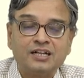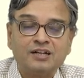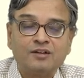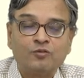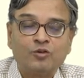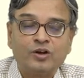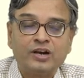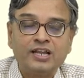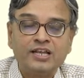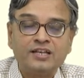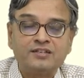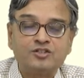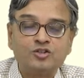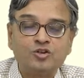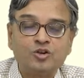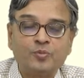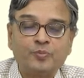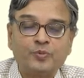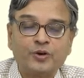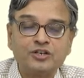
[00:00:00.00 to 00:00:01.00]
only
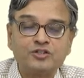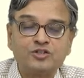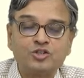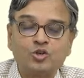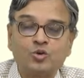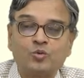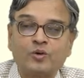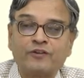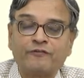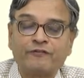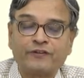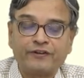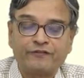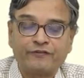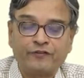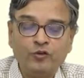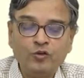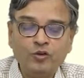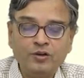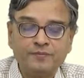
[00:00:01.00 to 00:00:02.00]
zero point zero one five
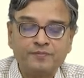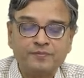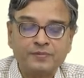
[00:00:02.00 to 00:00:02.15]
four,